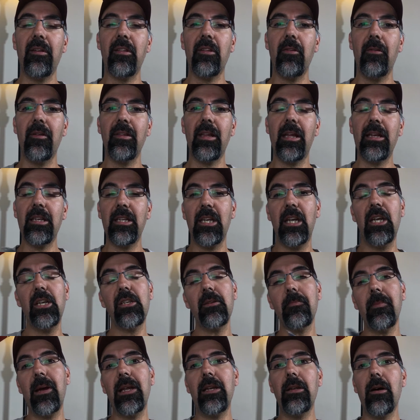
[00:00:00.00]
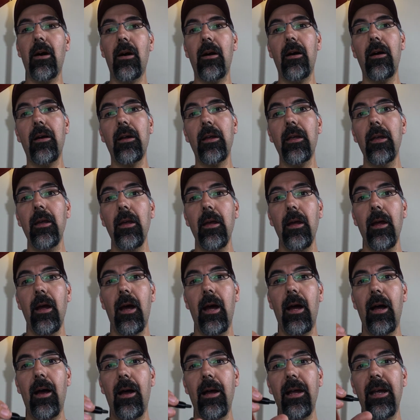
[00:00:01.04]
So as I teach my dog
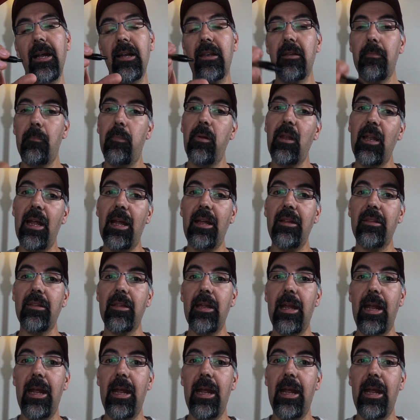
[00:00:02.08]
its place